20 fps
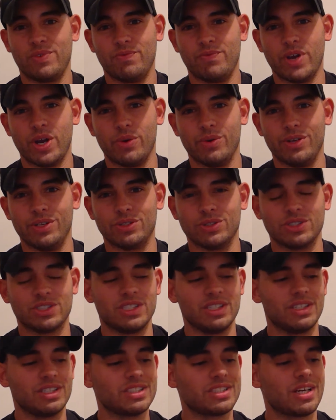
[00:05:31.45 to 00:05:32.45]
Very
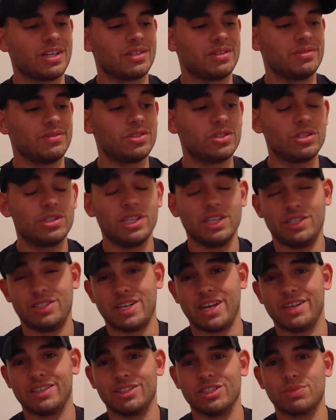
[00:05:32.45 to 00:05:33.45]
interesting, because I did
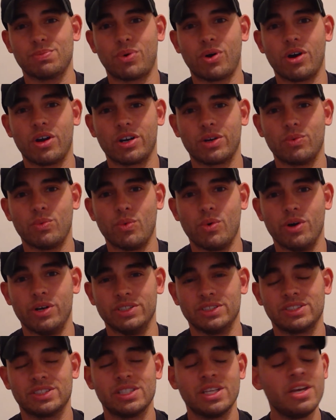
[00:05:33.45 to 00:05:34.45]
take this product
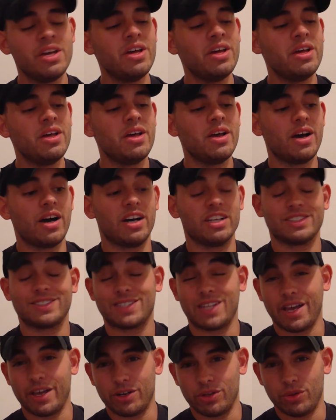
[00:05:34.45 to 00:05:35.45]
once
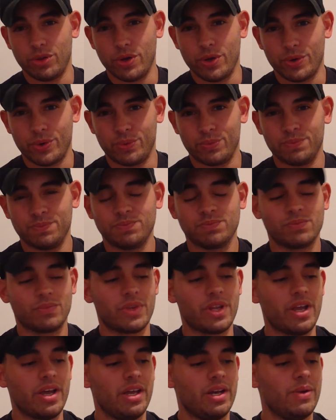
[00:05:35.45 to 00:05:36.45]
standalone,
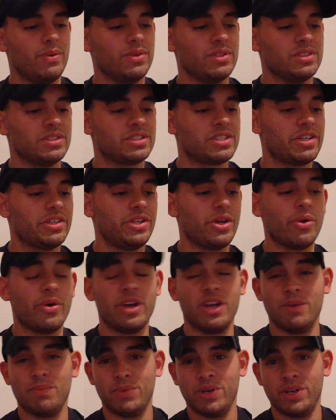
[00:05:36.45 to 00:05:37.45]
and it was
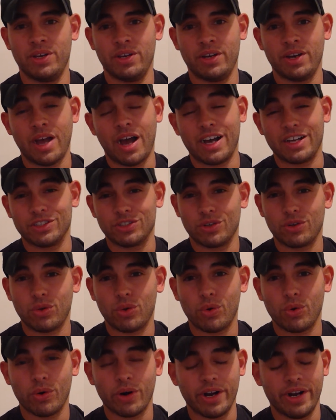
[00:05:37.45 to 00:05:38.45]
yohimbine
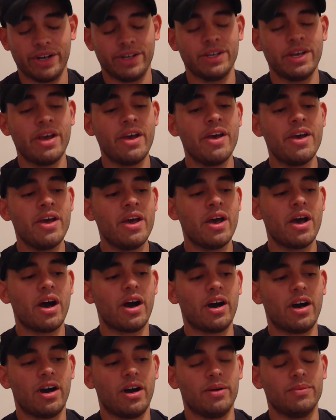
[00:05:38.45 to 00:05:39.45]
hydrochloride.
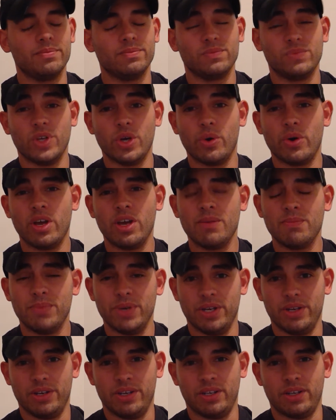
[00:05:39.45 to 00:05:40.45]

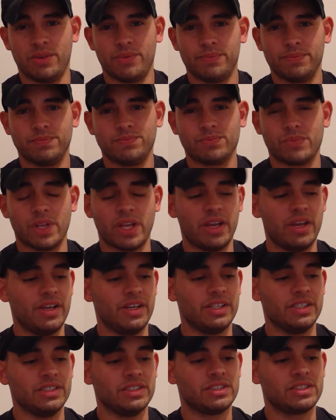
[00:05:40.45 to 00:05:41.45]
Yohimbine
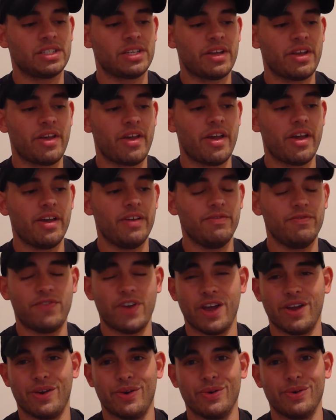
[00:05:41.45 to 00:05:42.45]
is a
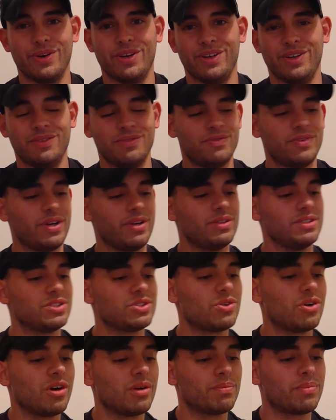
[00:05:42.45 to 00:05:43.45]
very, very
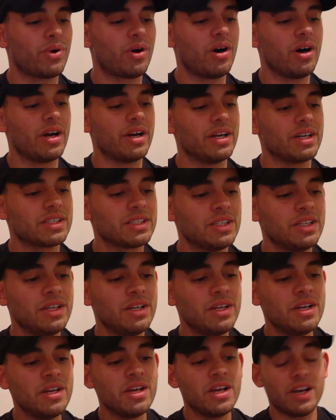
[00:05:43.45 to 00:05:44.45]
strong product.
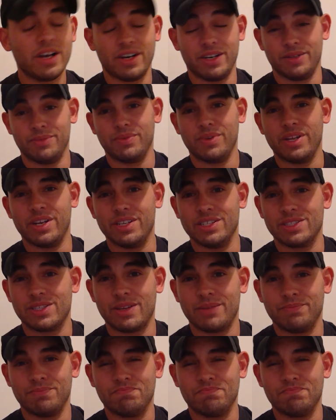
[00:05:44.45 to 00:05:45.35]
It is